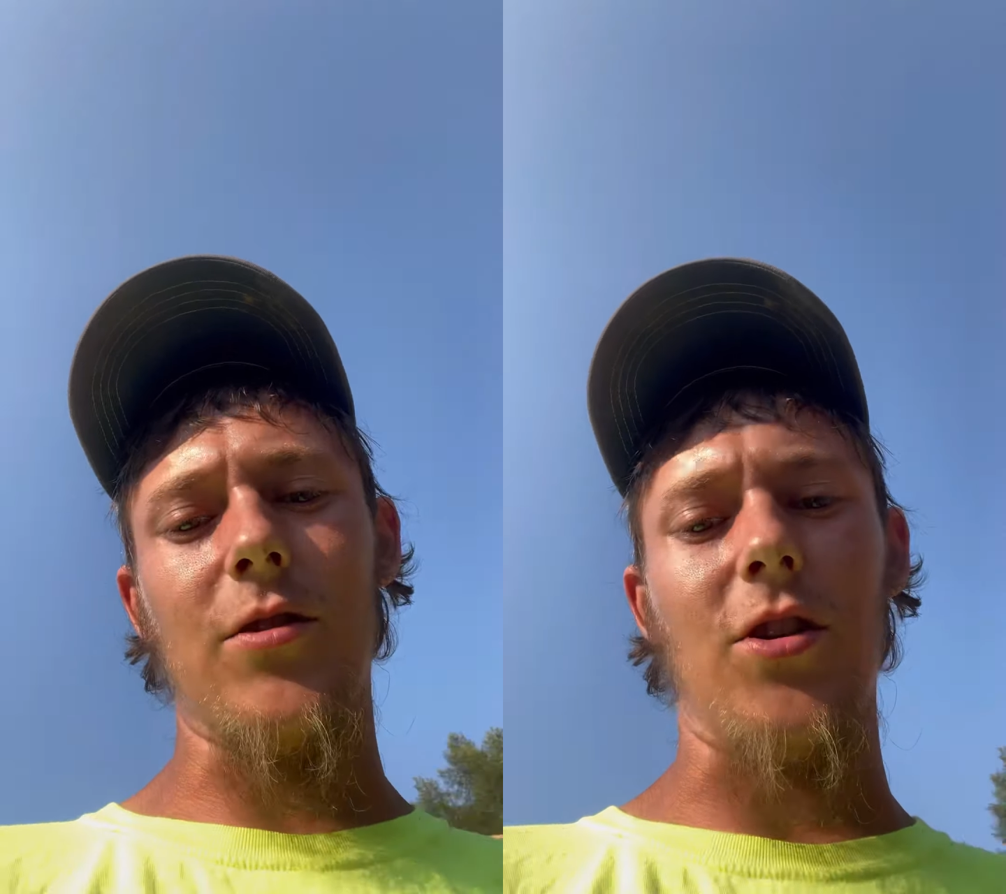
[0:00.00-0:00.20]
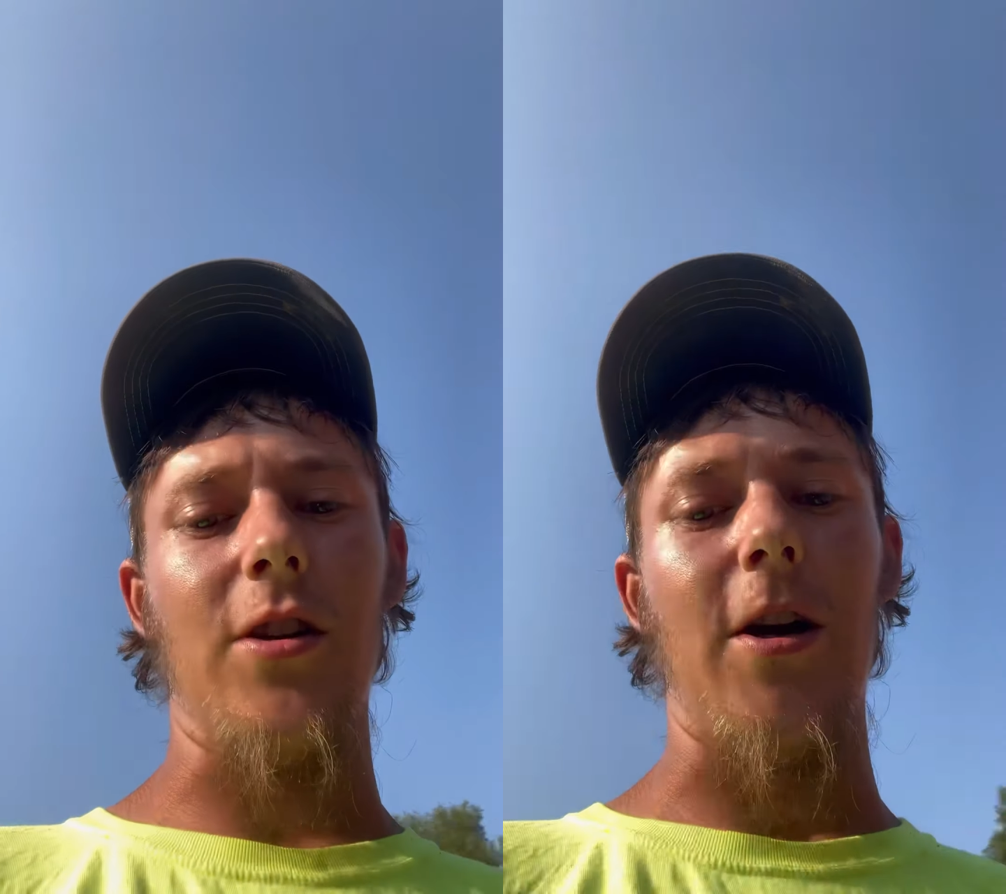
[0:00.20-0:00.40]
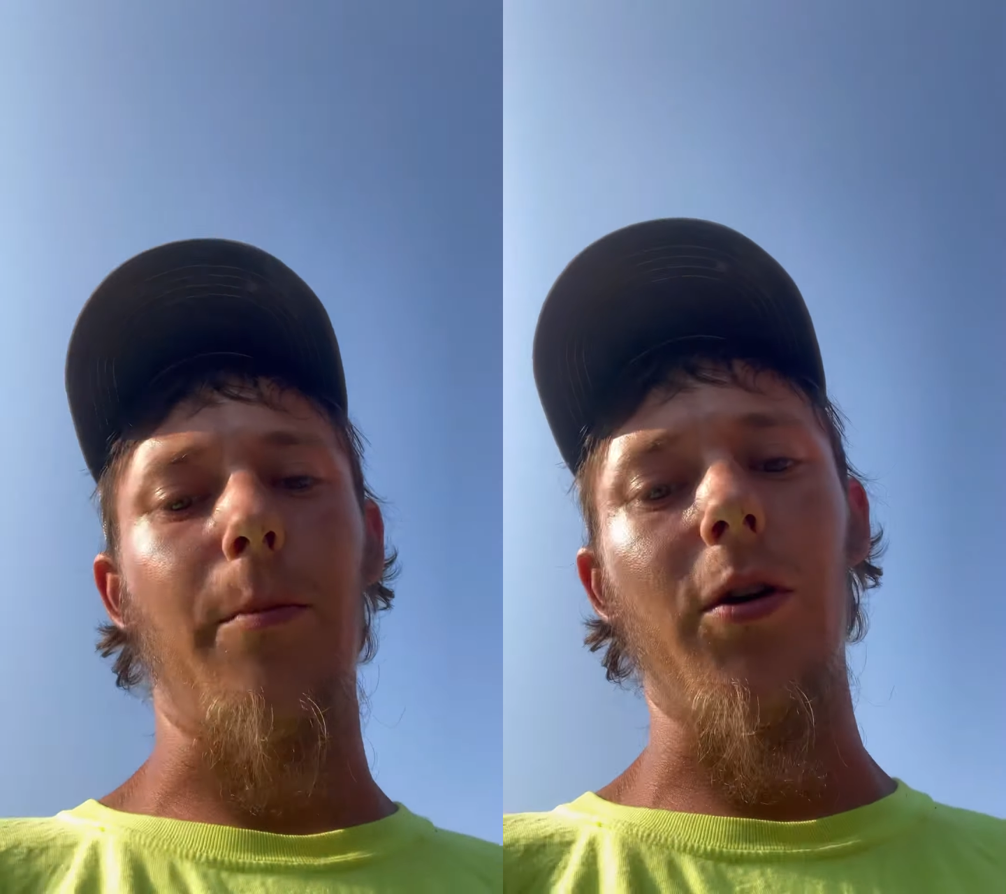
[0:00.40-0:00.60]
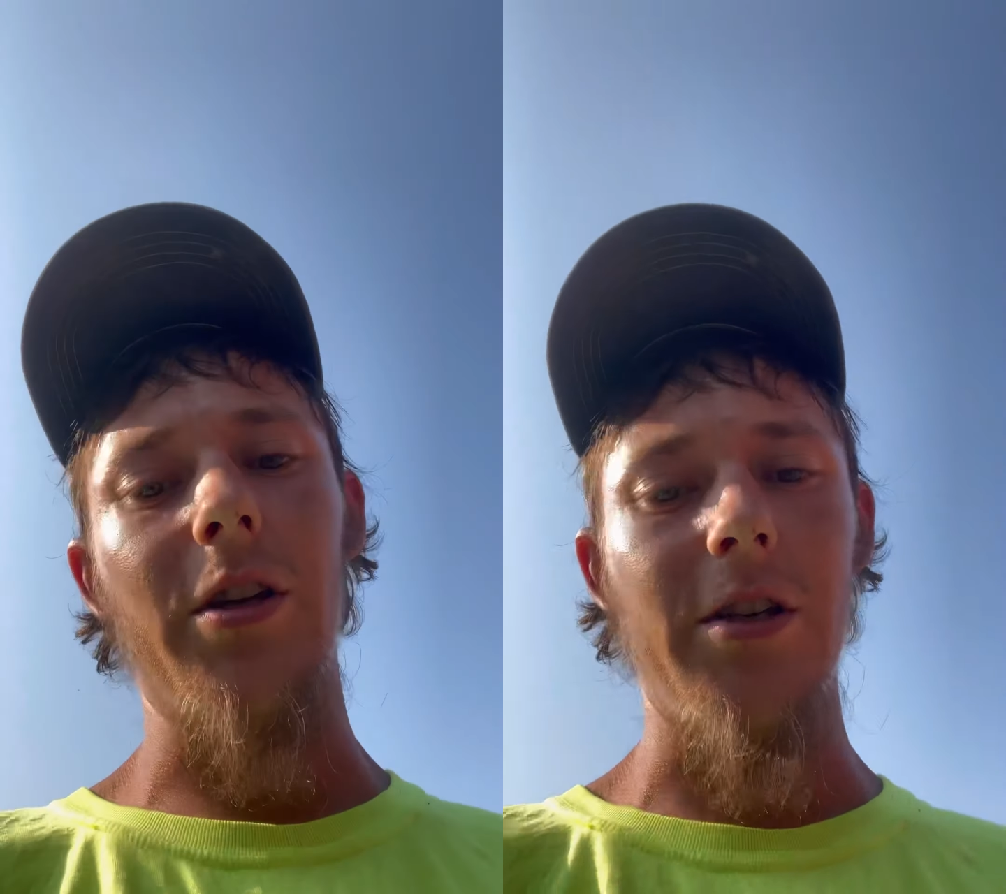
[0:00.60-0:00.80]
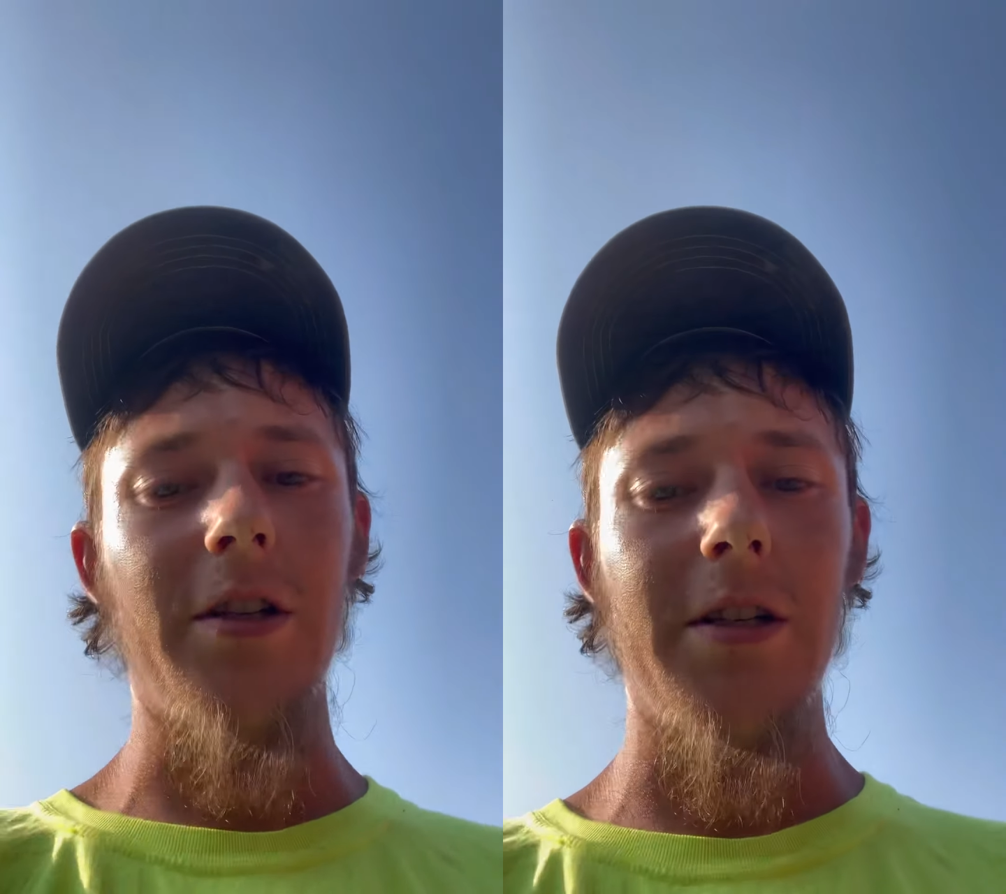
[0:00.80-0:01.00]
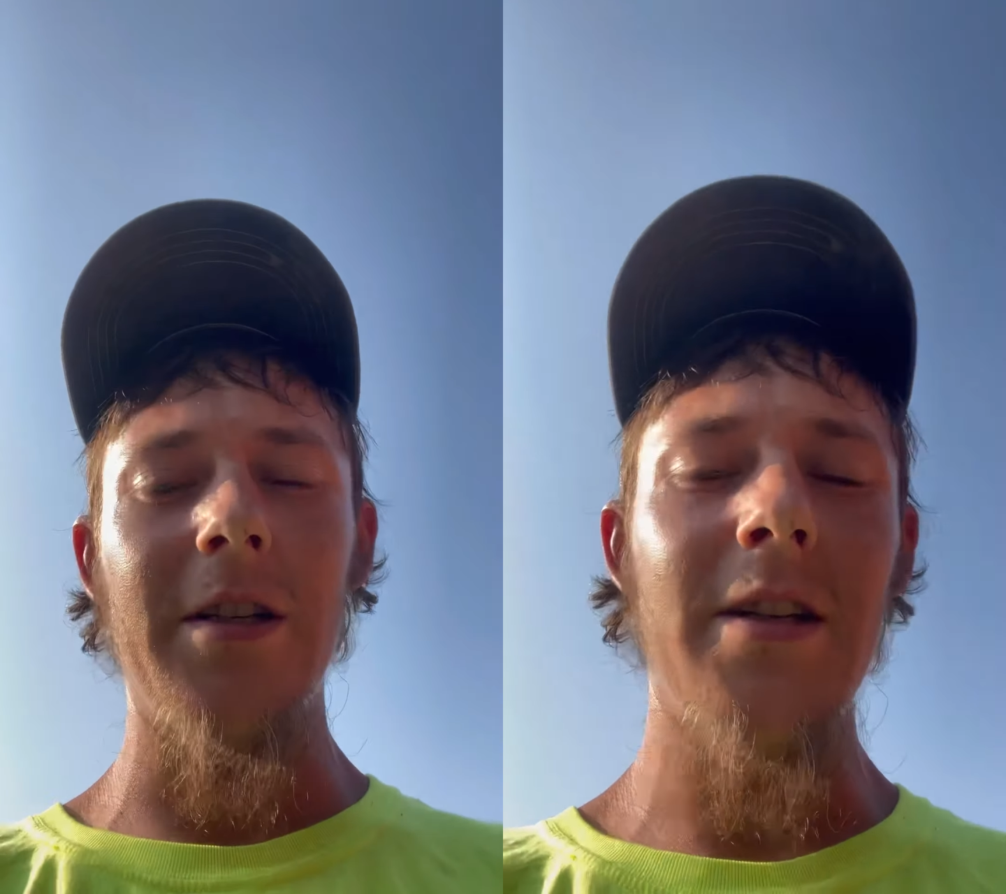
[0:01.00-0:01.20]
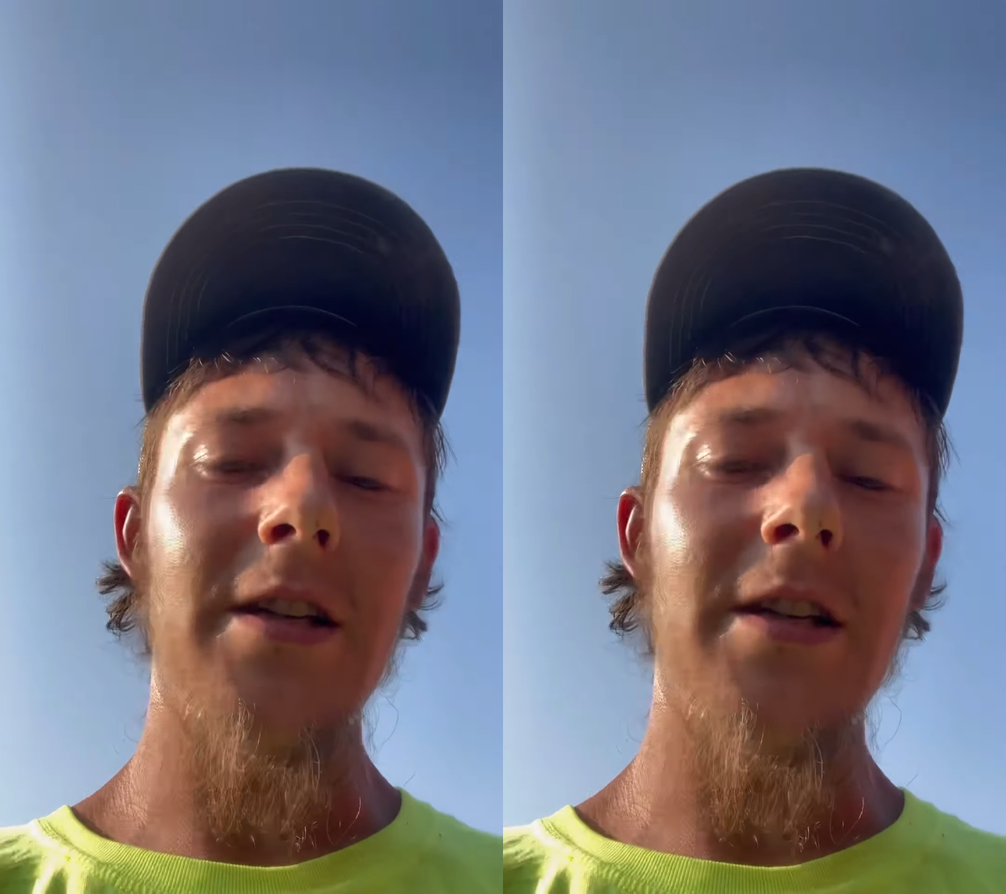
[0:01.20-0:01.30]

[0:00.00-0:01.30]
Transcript: Turned out pretty good.